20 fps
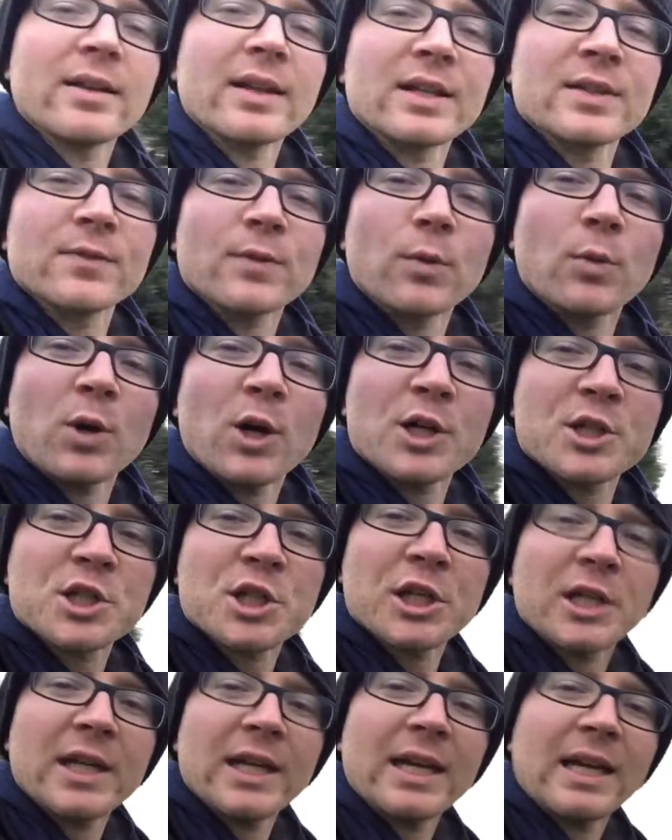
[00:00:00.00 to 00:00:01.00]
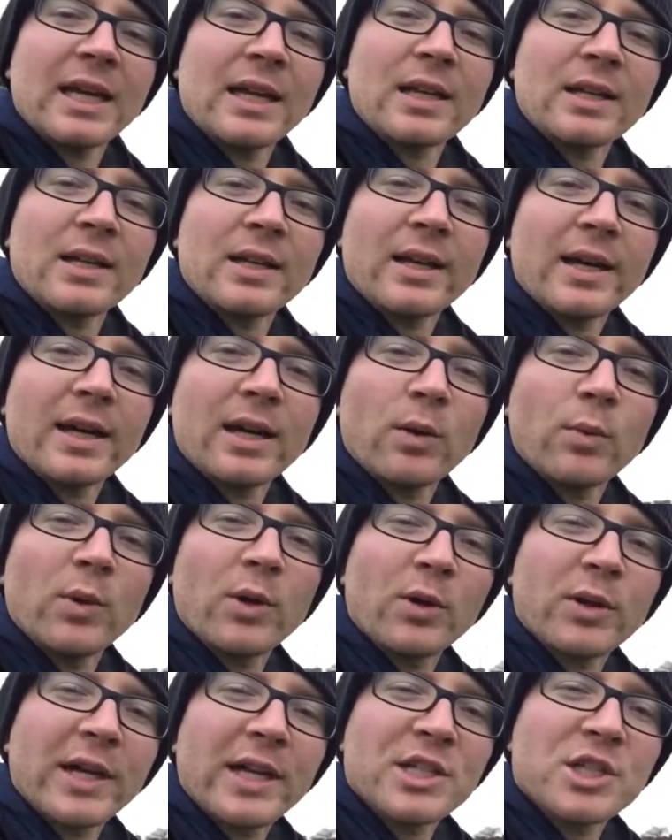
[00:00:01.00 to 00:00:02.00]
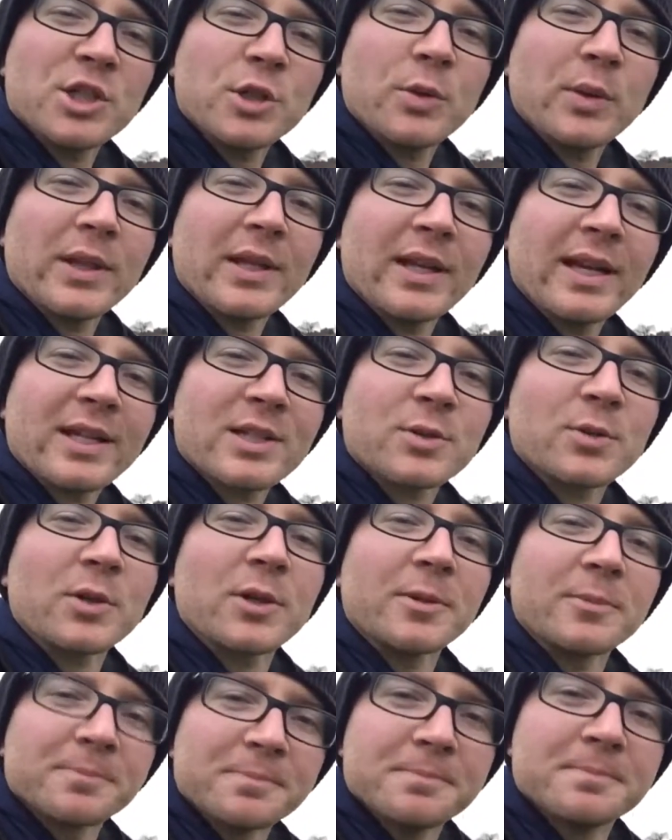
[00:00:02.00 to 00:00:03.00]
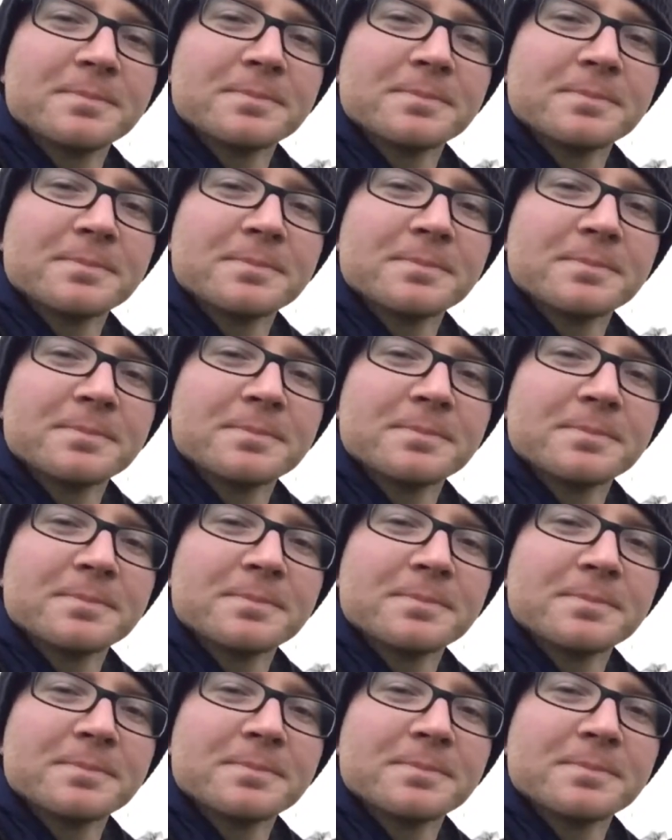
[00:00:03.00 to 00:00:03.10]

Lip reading: thanks for watching, and we'll catch you in the next one.